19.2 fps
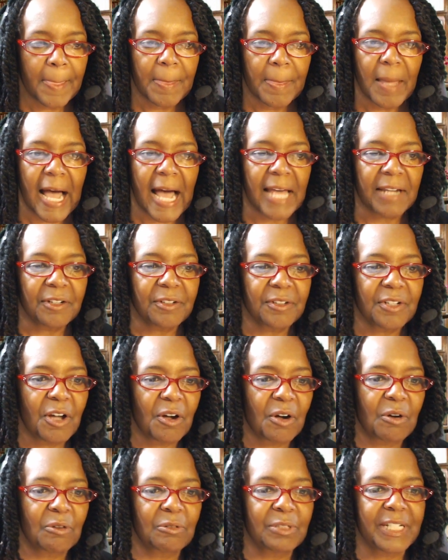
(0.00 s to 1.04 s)
I don't
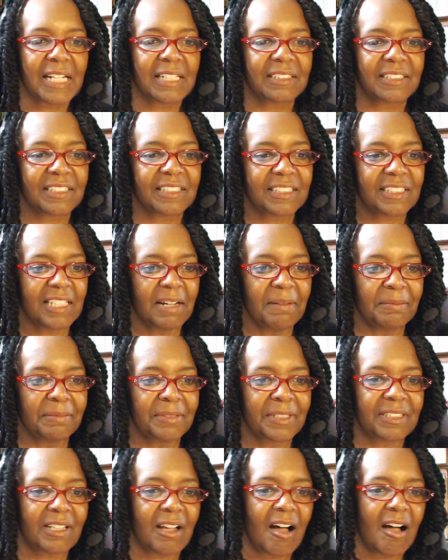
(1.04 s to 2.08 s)
know. We it's uh, something
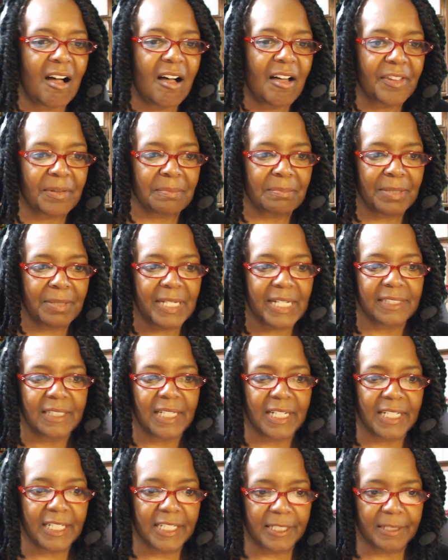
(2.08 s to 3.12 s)
to call them, but
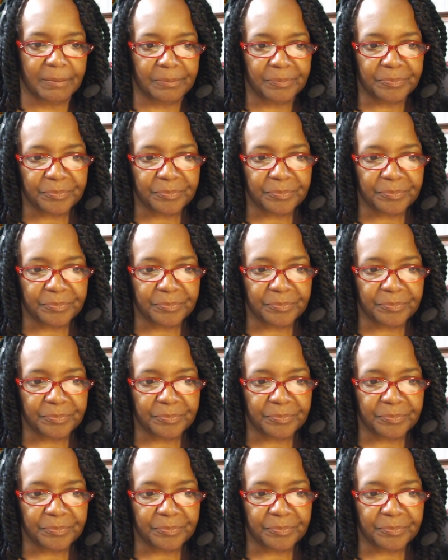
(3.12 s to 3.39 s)
um,